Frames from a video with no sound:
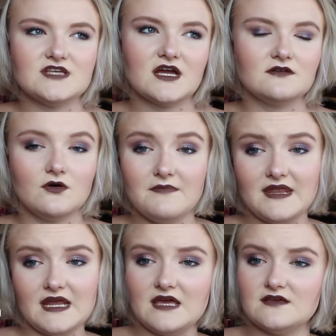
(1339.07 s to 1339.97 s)
like a little
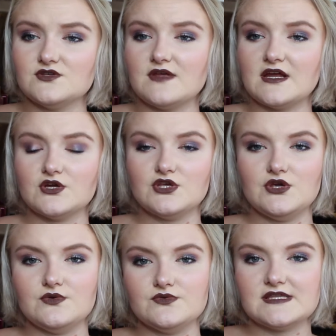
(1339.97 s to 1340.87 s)
mini so that I could
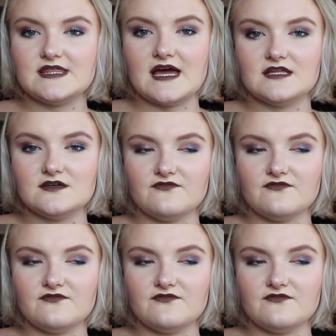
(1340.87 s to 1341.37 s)
use at the end